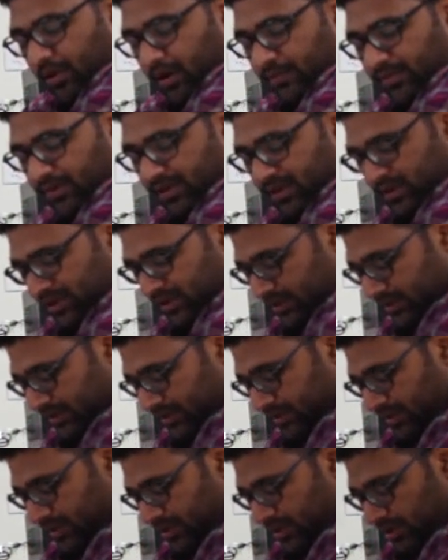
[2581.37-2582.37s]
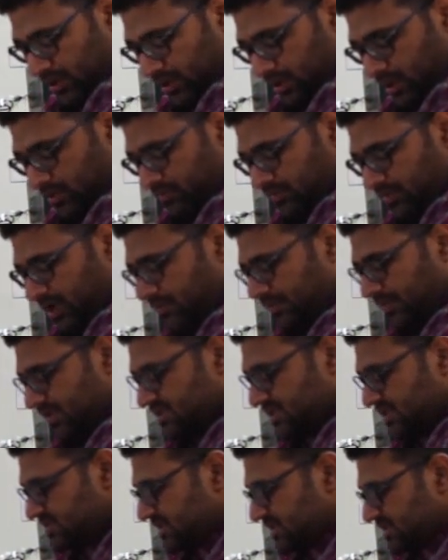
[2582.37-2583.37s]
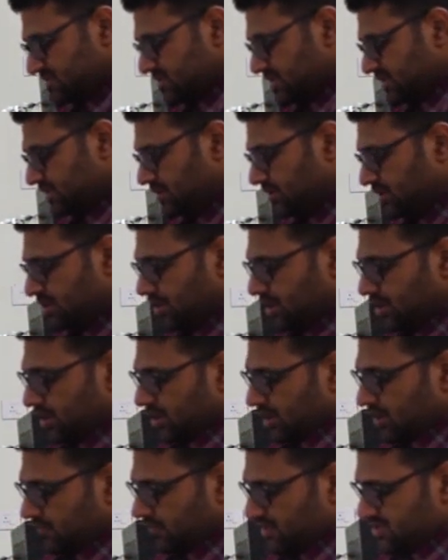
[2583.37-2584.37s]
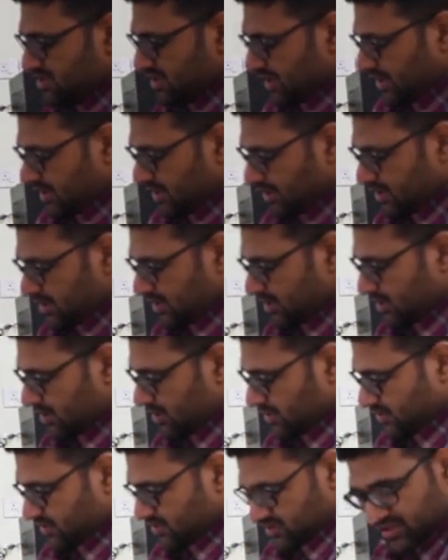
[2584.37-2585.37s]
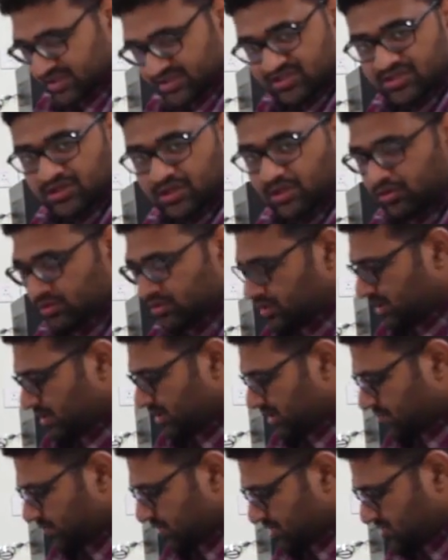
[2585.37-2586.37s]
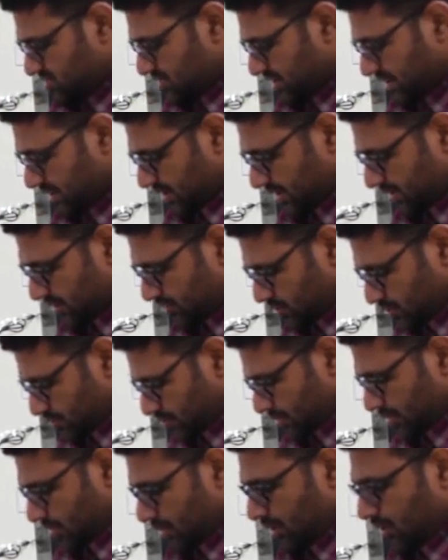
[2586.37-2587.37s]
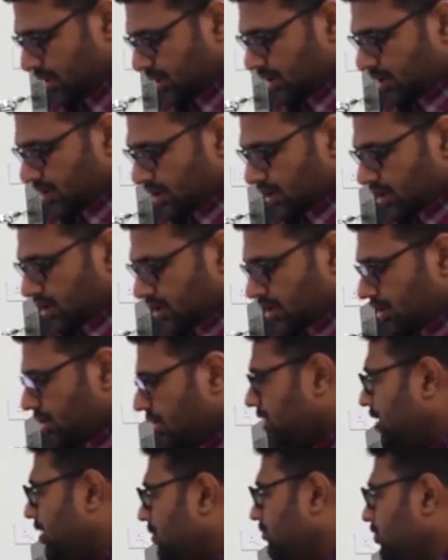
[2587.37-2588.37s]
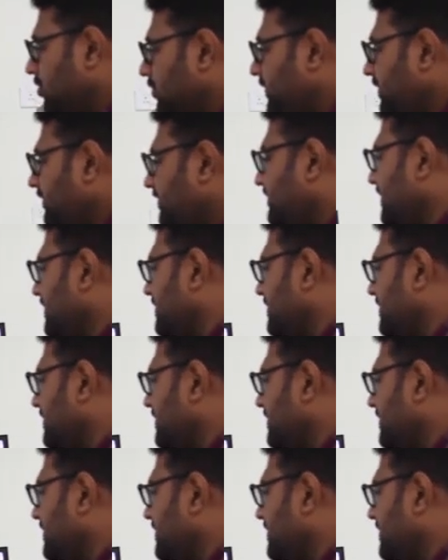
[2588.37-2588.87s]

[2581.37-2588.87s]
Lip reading: popular blood pressure sensor, which I just now demonstrated you. Moving